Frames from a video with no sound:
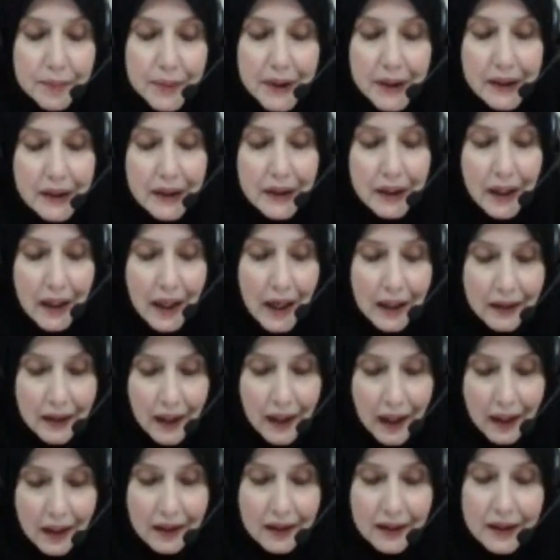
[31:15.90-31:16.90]
Ibnet
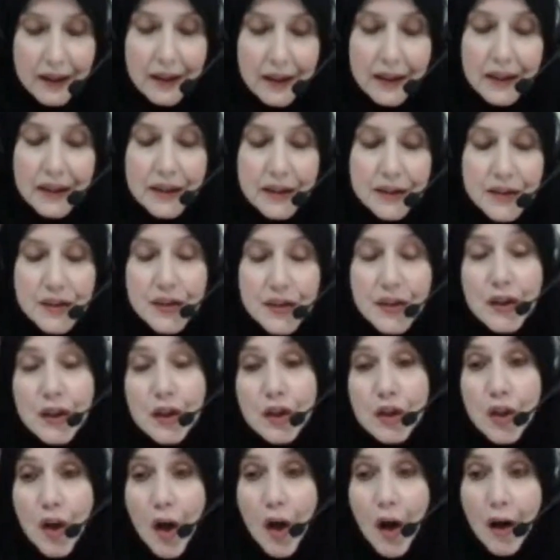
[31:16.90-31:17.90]
Khala is
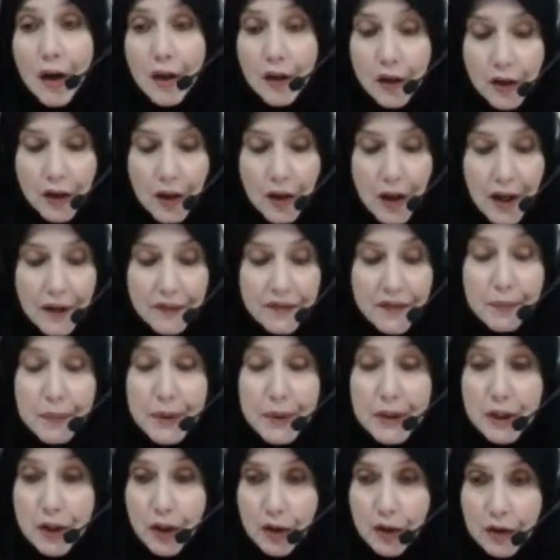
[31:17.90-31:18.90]
the daughter of a
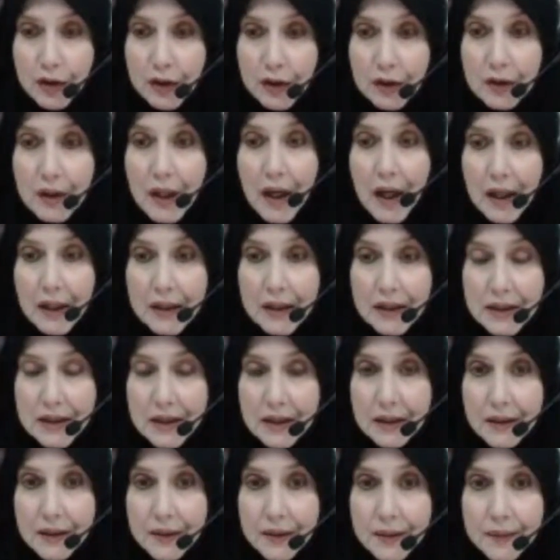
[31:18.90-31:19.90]
maternal
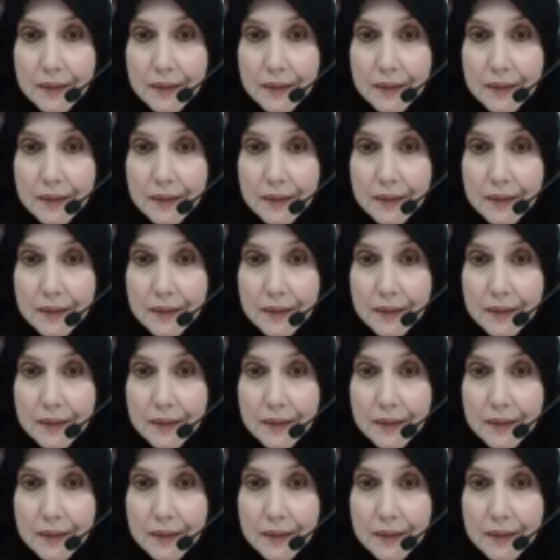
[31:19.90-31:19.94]
aunt.